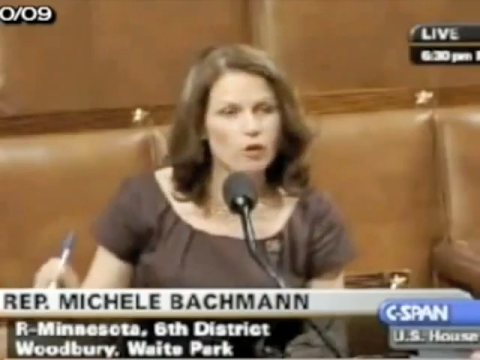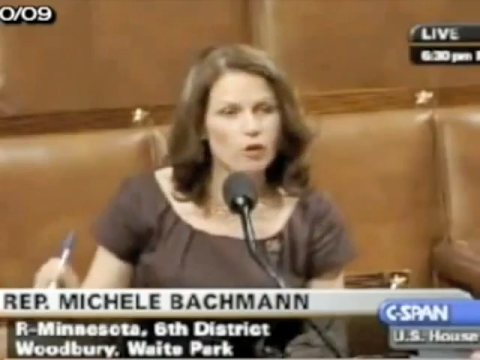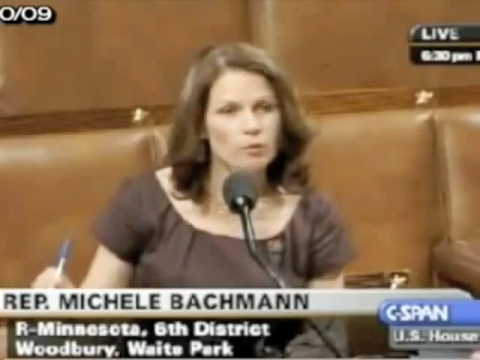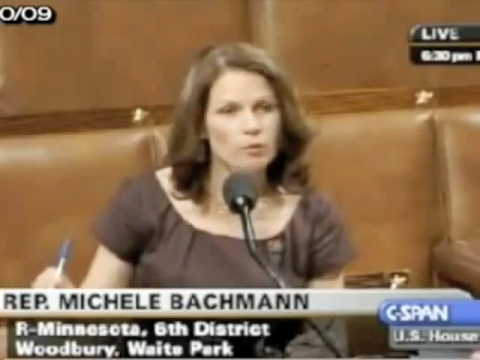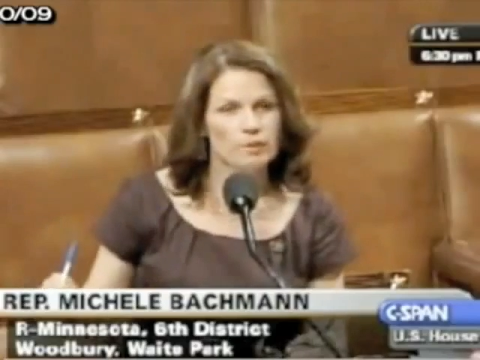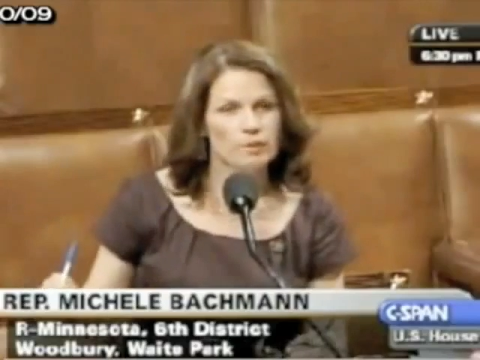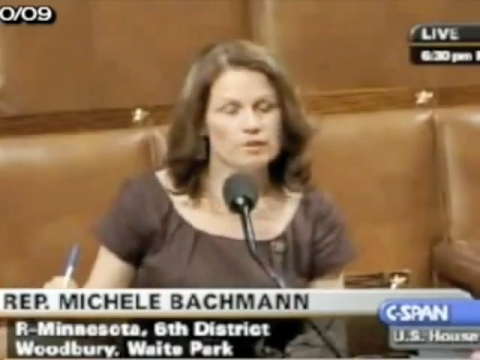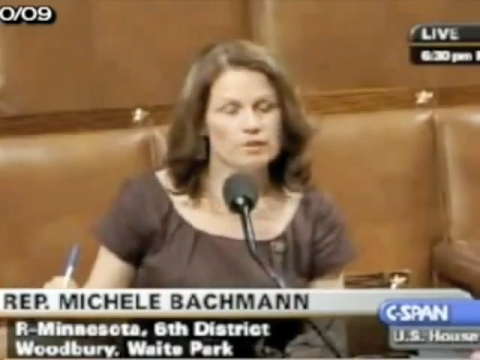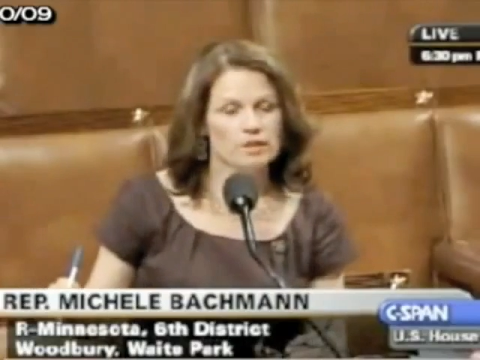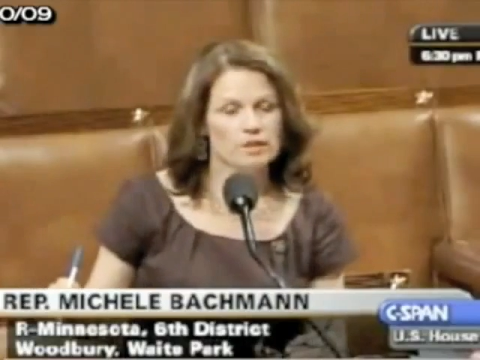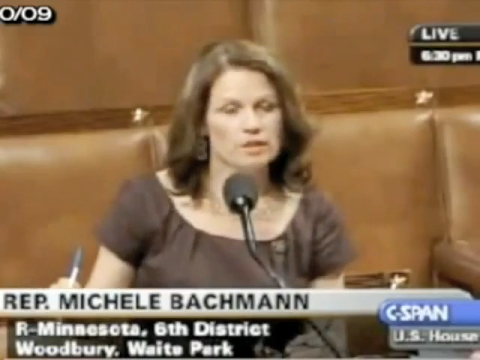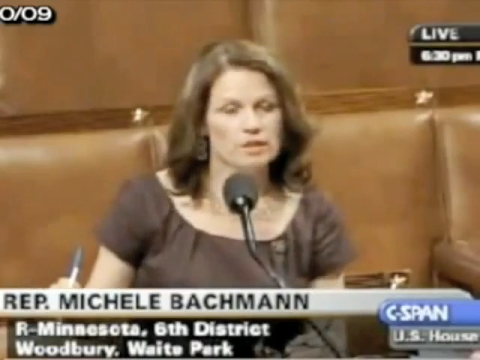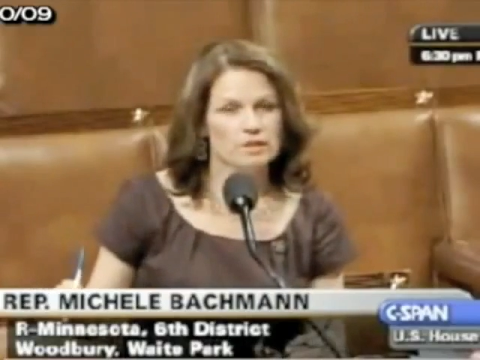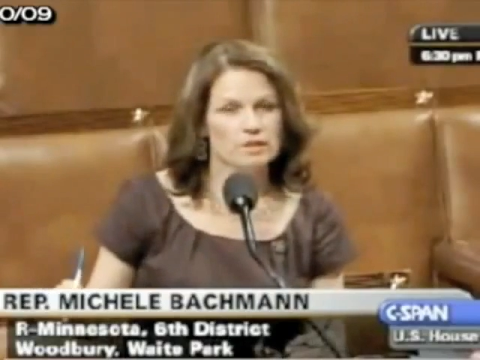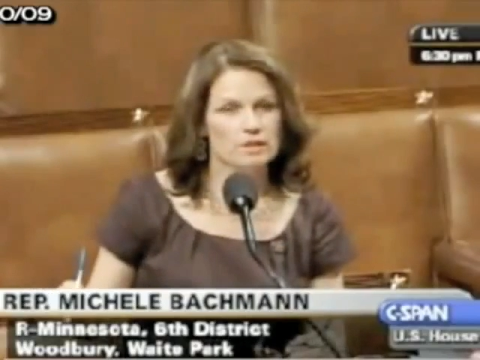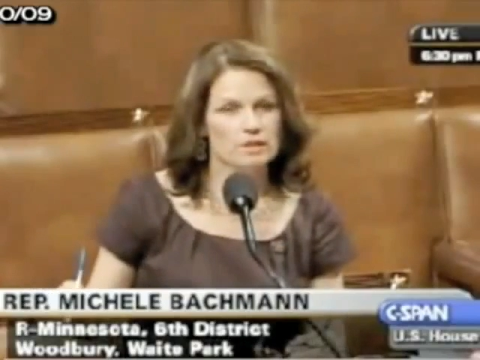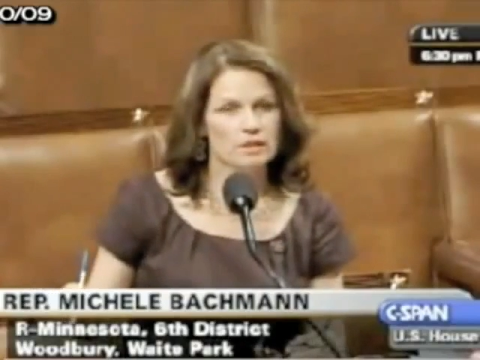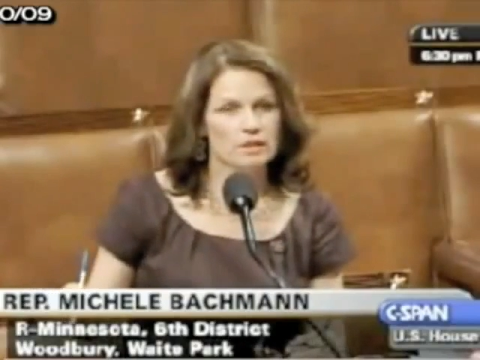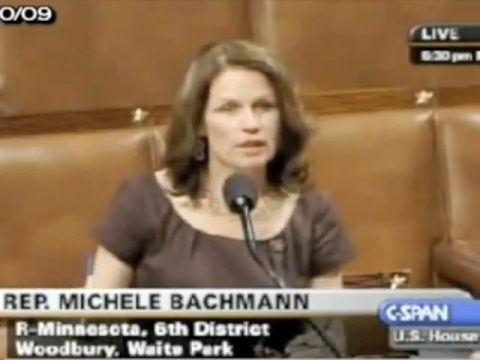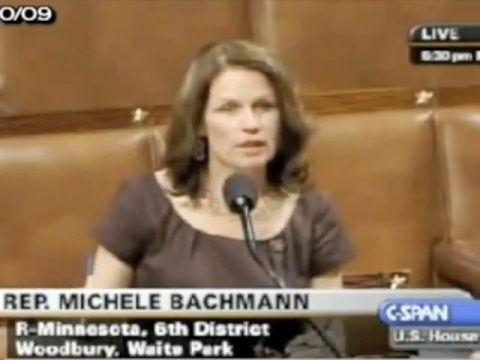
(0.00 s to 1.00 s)

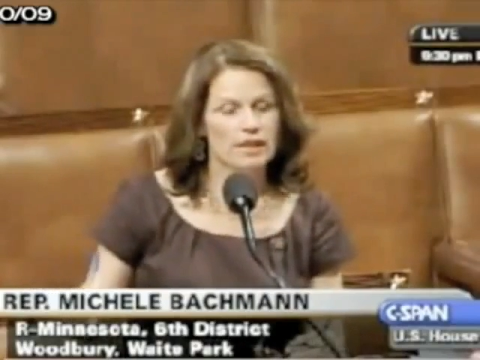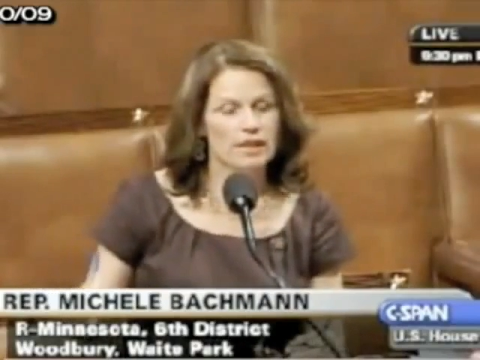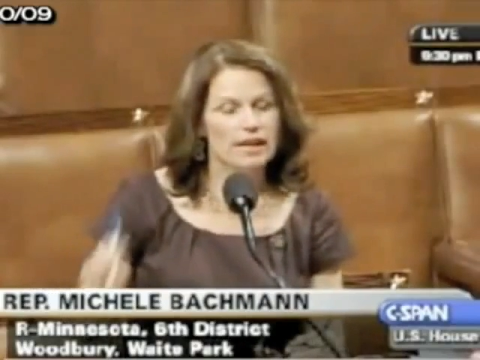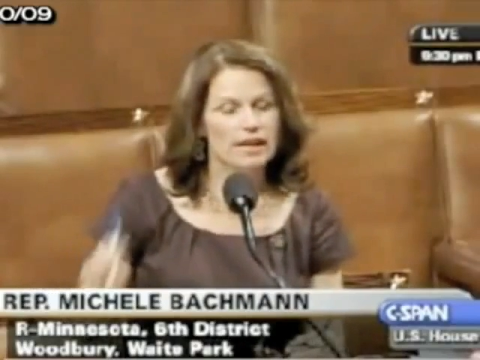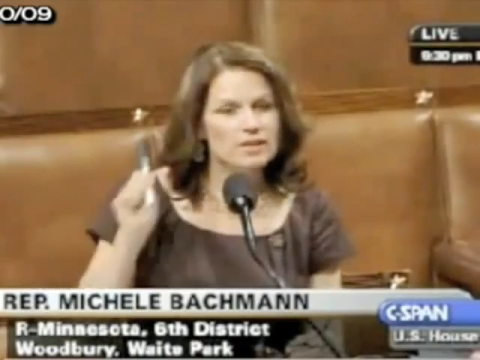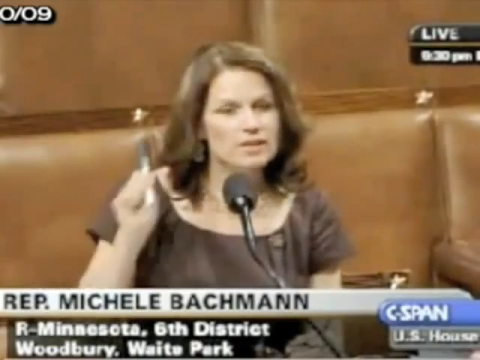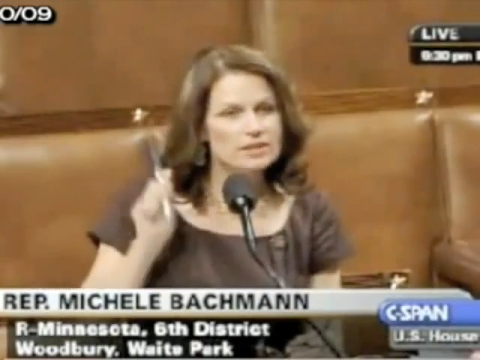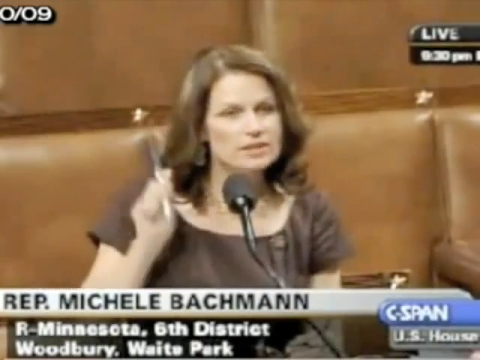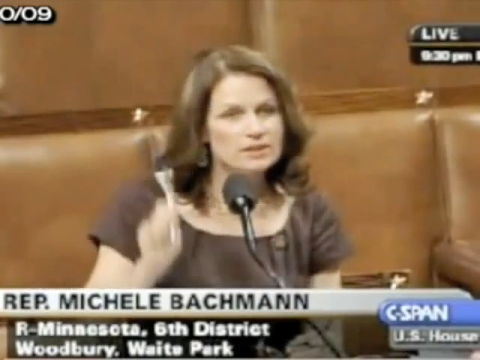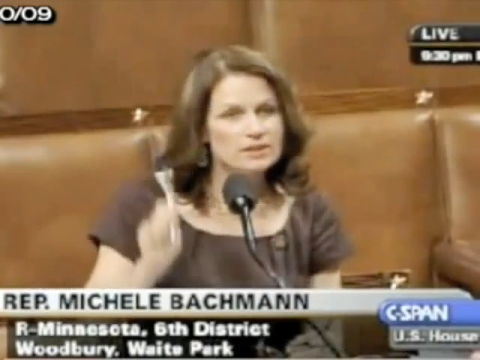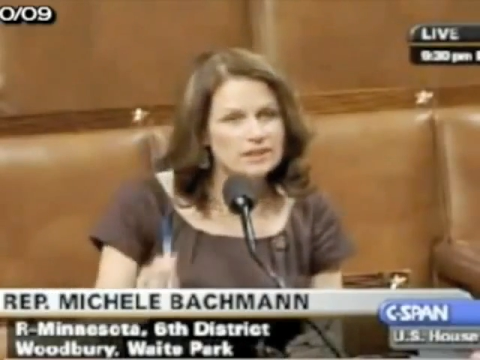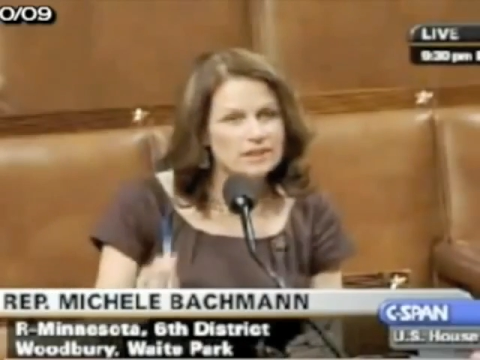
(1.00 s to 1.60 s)
business. Is